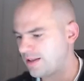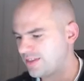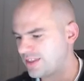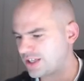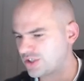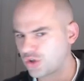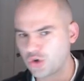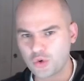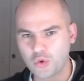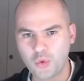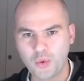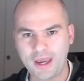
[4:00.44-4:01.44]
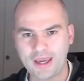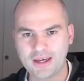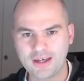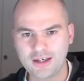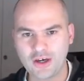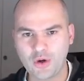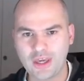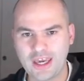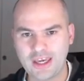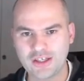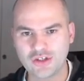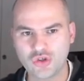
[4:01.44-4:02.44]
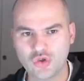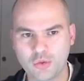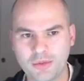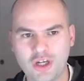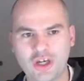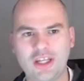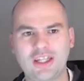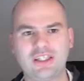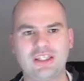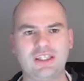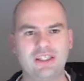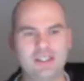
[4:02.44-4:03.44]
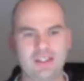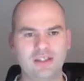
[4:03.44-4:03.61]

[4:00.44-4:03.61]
things go quick. Okay, zoom in on it.